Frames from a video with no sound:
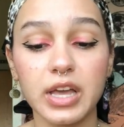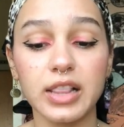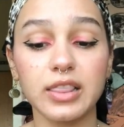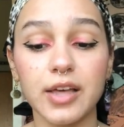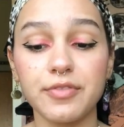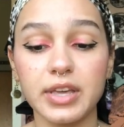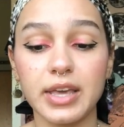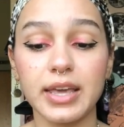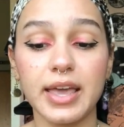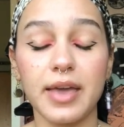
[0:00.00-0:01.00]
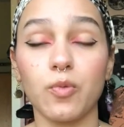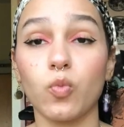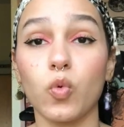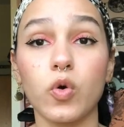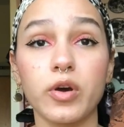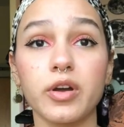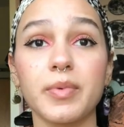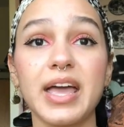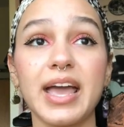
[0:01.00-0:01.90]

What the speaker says: loving and warm,